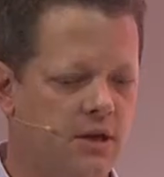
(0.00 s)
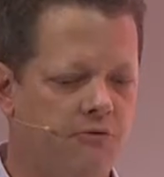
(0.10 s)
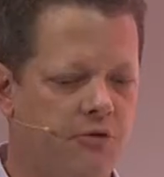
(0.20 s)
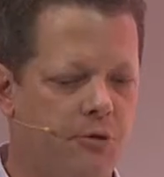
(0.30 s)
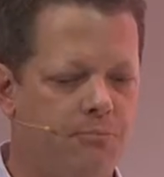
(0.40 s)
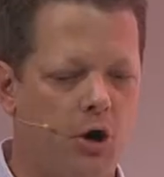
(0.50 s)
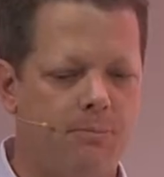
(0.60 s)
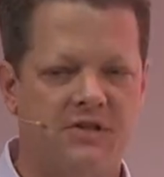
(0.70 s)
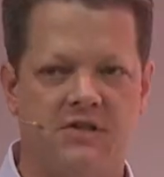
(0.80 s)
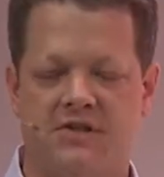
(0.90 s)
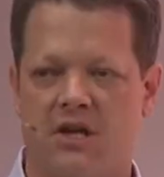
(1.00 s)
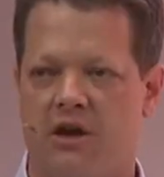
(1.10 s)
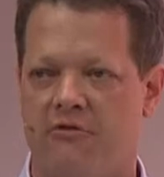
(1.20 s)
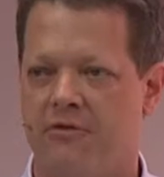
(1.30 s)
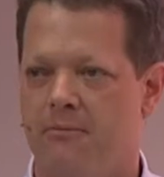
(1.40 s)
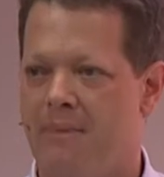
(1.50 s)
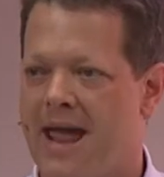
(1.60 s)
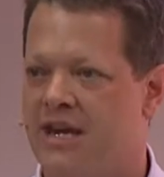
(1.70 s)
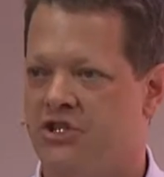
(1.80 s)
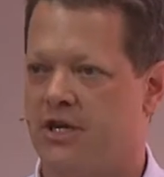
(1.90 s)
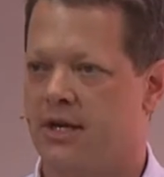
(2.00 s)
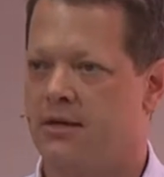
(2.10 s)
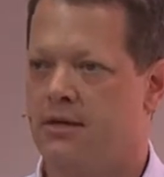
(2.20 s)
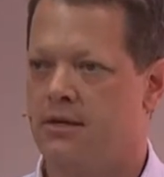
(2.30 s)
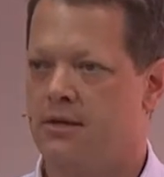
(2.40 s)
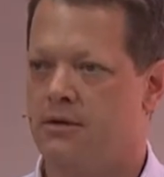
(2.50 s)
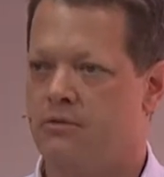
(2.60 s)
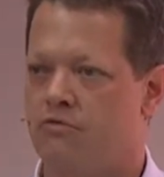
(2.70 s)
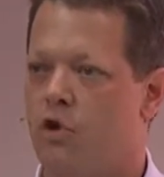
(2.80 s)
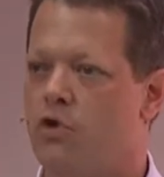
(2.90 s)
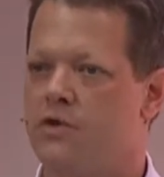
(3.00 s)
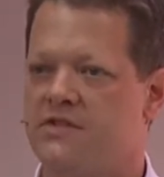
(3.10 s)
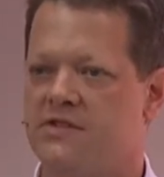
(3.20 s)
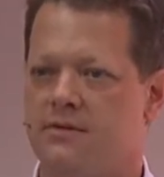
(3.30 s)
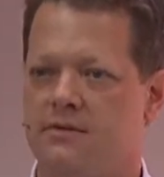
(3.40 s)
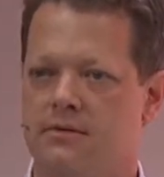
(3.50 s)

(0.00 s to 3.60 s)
for the purposes of managing roles,